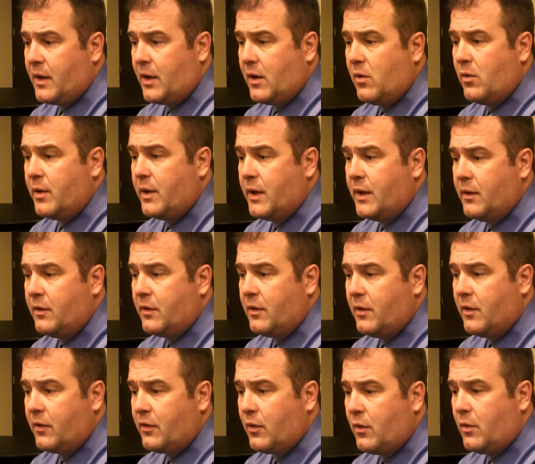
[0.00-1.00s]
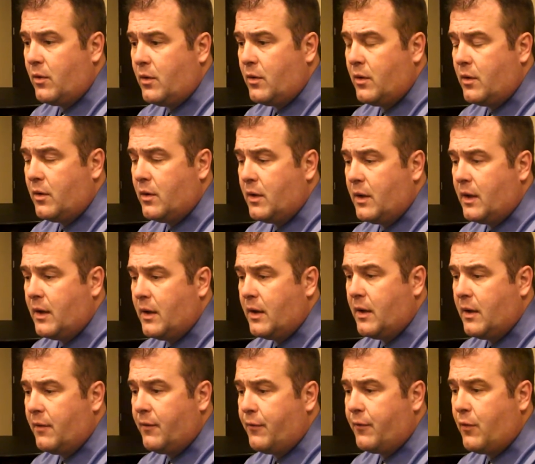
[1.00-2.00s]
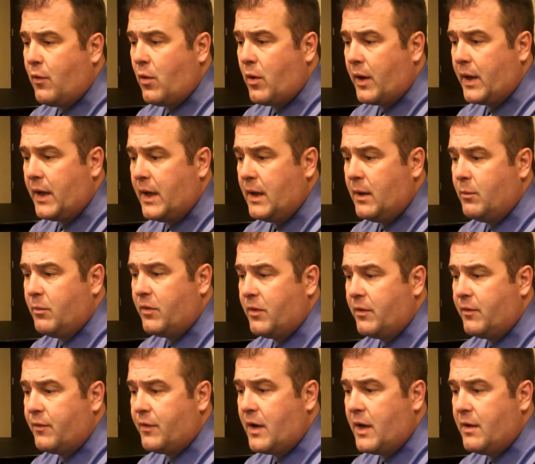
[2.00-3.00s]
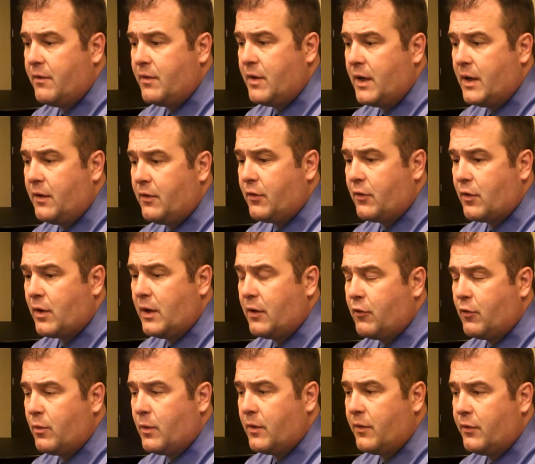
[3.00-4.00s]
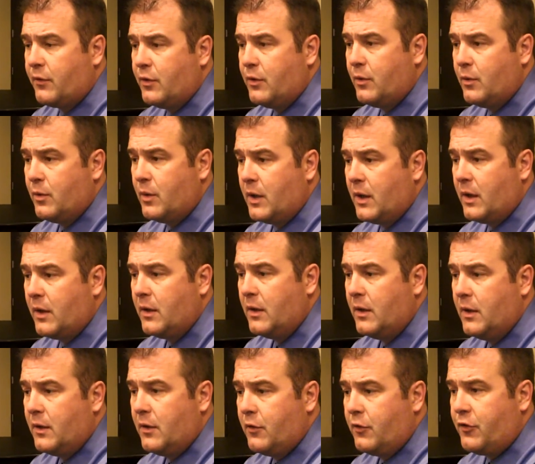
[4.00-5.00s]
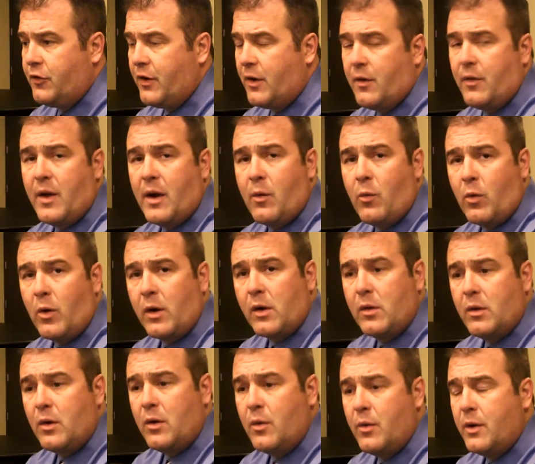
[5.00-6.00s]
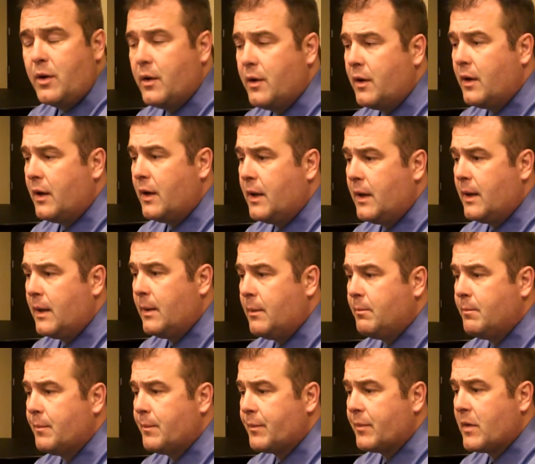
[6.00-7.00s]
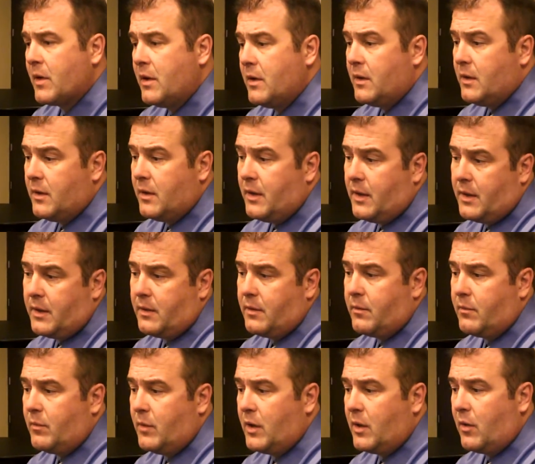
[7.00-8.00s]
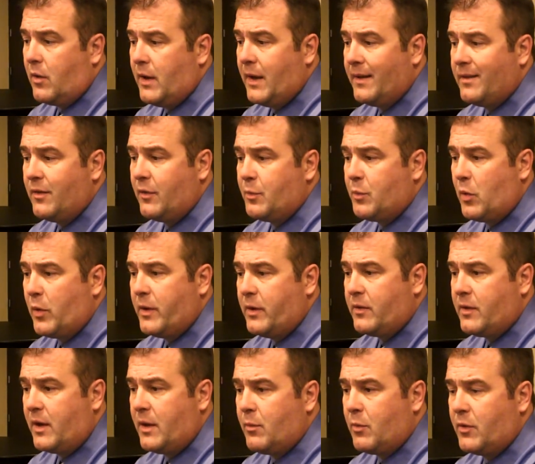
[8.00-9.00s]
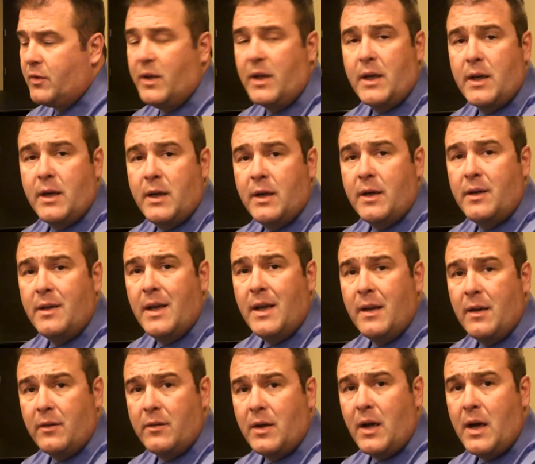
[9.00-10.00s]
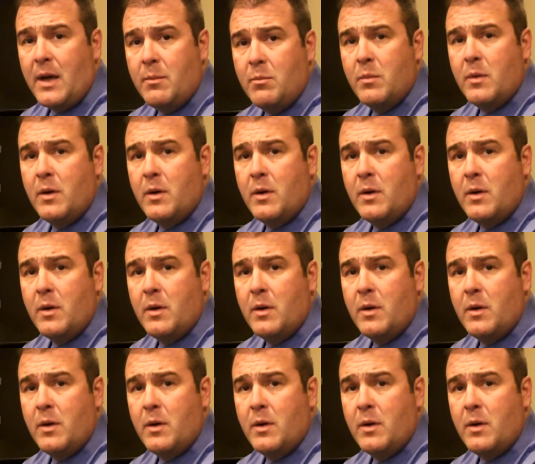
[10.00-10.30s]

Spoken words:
going into this whole 4 games and 5-night stretch was to share that workload. And you know, at this point in time, we're taking it a day at a time.